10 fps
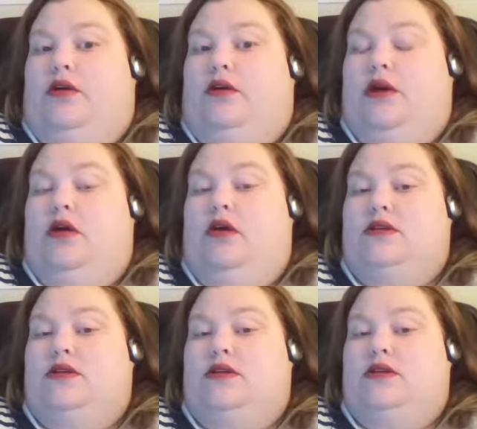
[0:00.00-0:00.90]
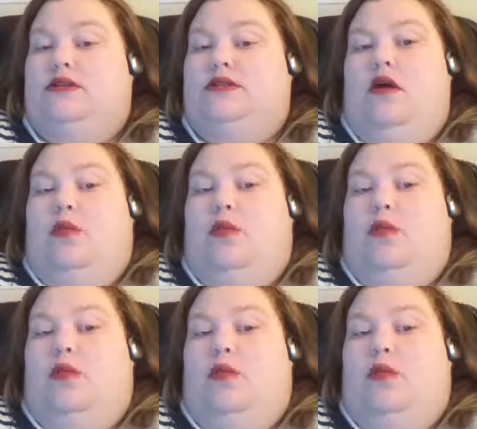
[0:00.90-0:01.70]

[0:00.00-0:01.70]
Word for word: because when I was